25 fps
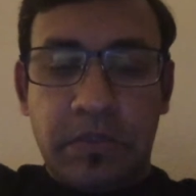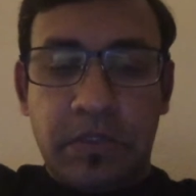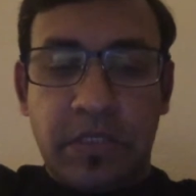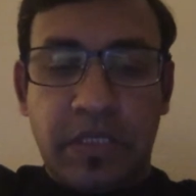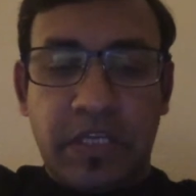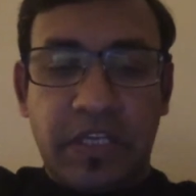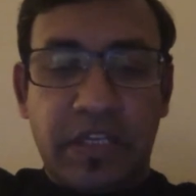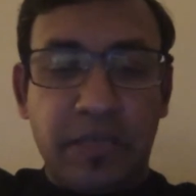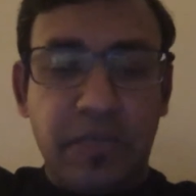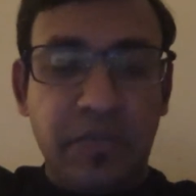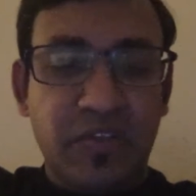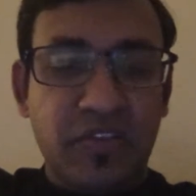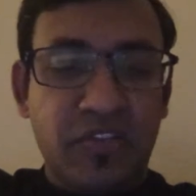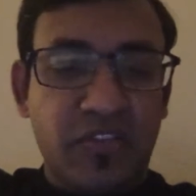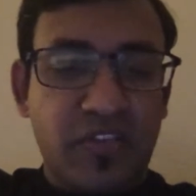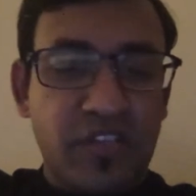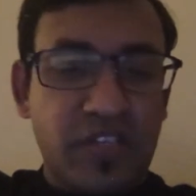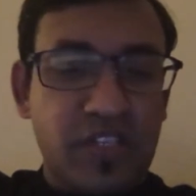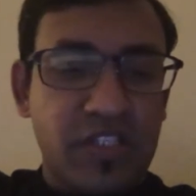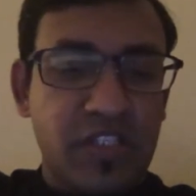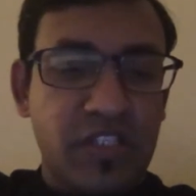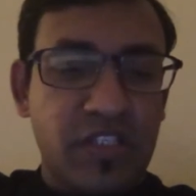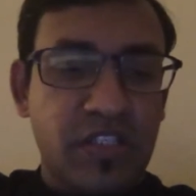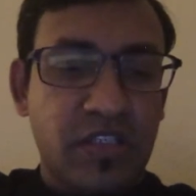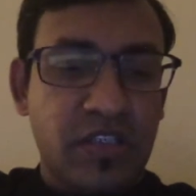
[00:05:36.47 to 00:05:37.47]

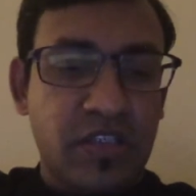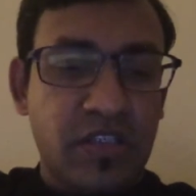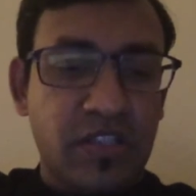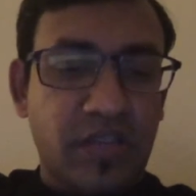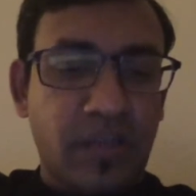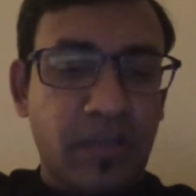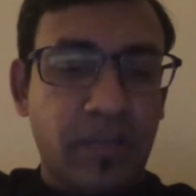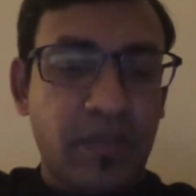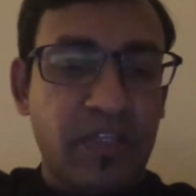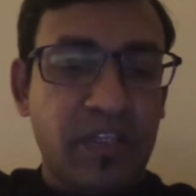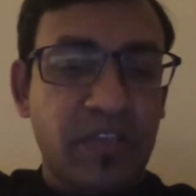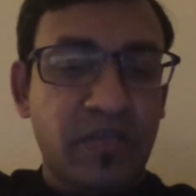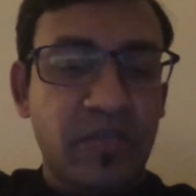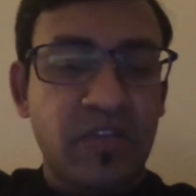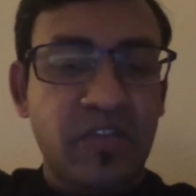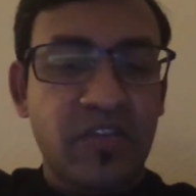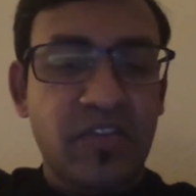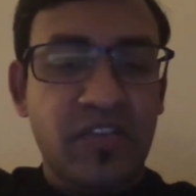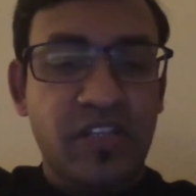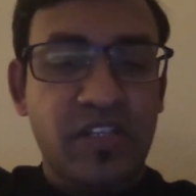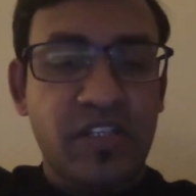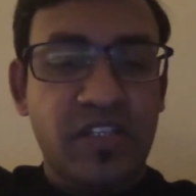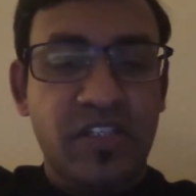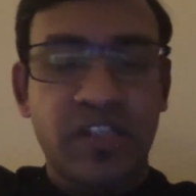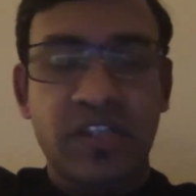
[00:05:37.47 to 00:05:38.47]
administration, Trump
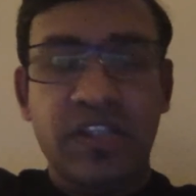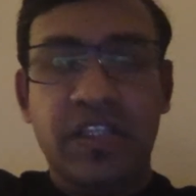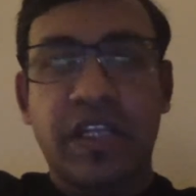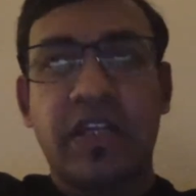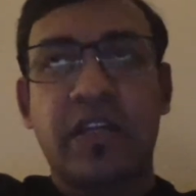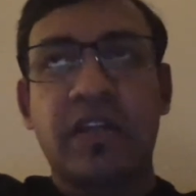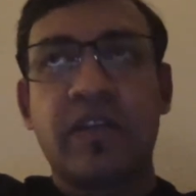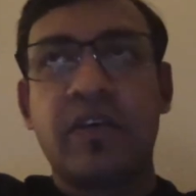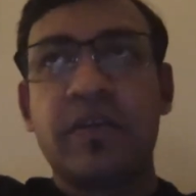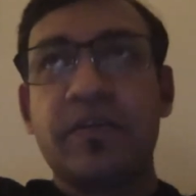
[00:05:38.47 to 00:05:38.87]
administration, that